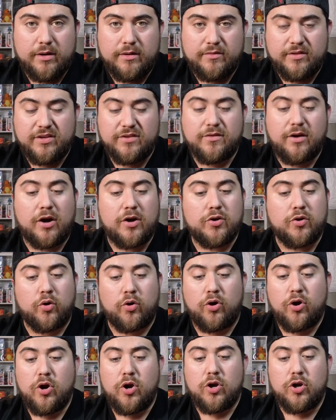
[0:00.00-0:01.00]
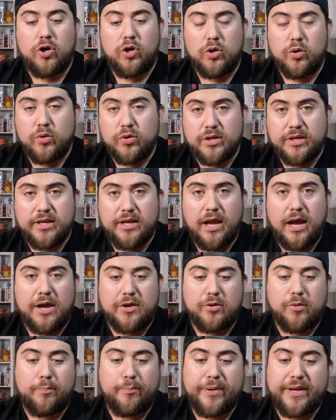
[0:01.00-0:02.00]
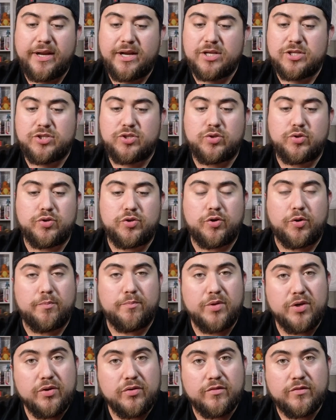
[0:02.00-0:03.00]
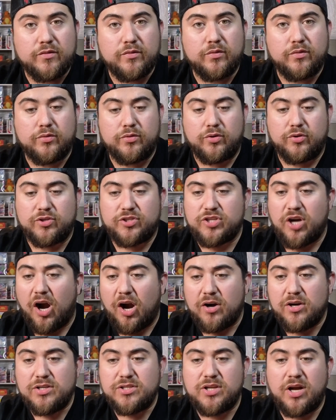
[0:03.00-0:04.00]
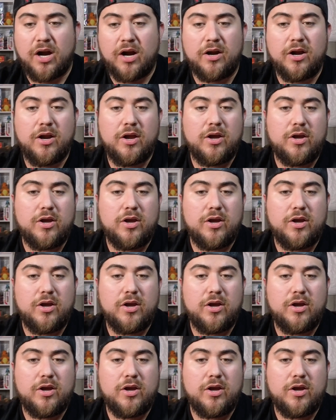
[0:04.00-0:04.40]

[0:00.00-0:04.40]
These are your Lugia, your Pikachu, your Mewtwo, your Charizard,